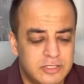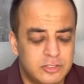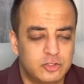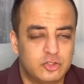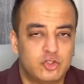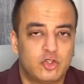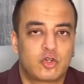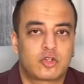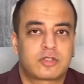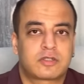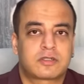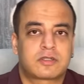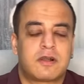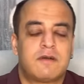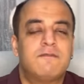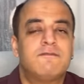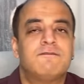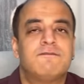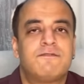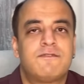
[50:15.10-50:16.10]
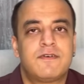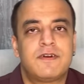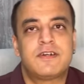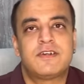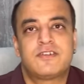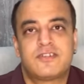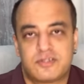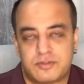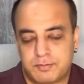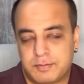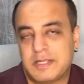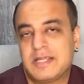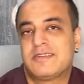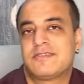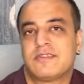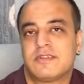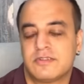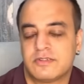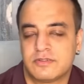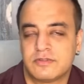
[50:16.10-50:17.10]
your comfort space
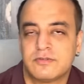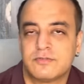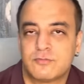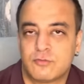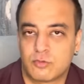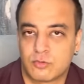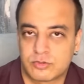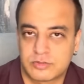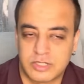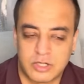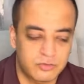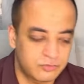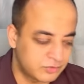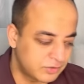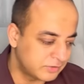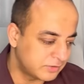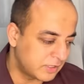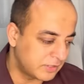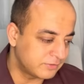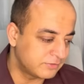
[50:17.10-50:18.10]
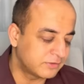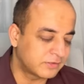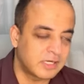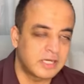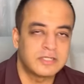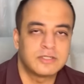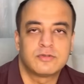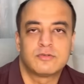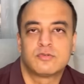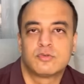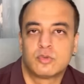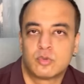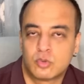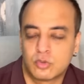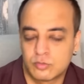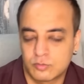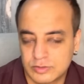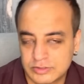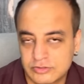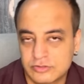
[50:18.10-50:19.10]
is in the fourth house, and that is the kind of role
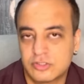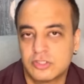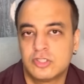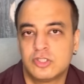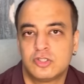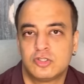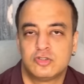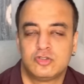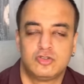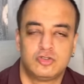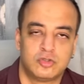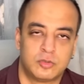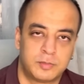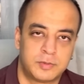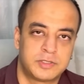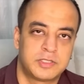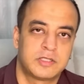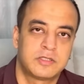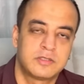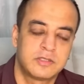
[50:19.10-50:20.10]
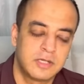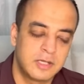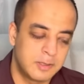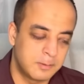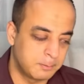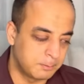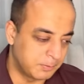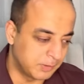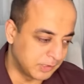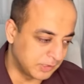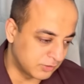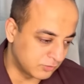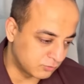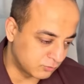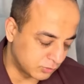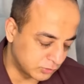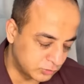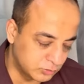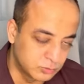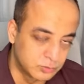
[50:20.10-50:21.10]
which Jupiter plays
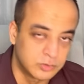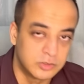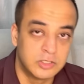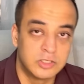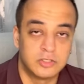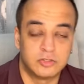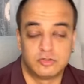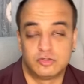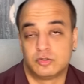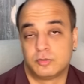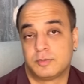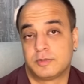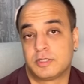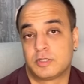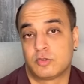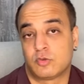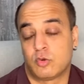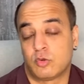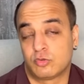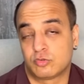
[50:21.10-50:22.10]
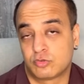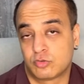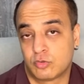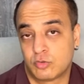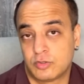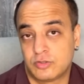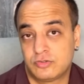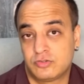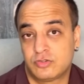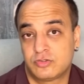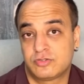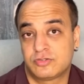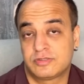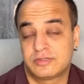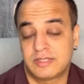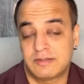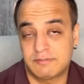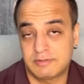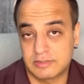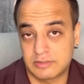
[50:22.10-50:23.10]
for you. Jupiter also is your
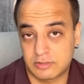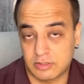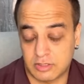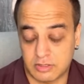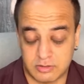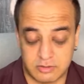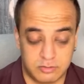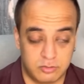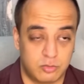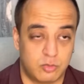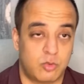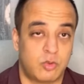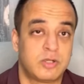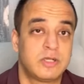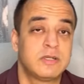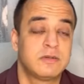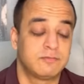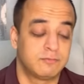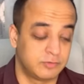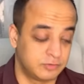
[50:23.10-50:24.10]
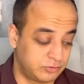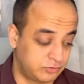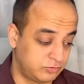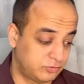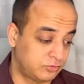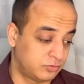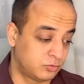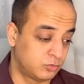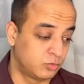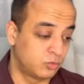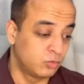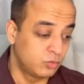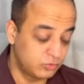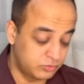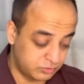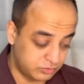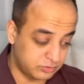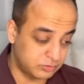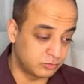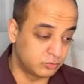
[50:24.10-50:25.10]
seventh lord, which
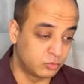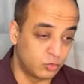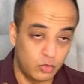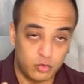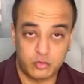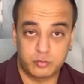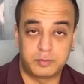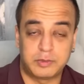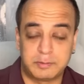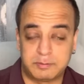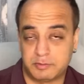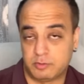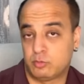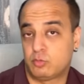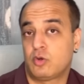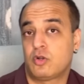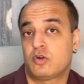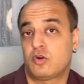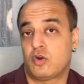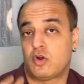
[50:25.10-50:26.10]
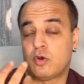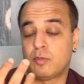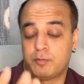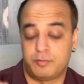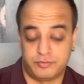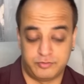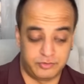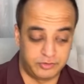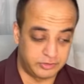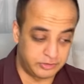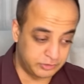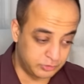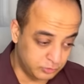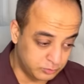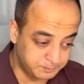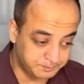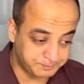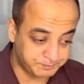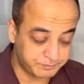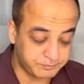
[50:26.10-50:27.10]
rules those people who are opposite to you.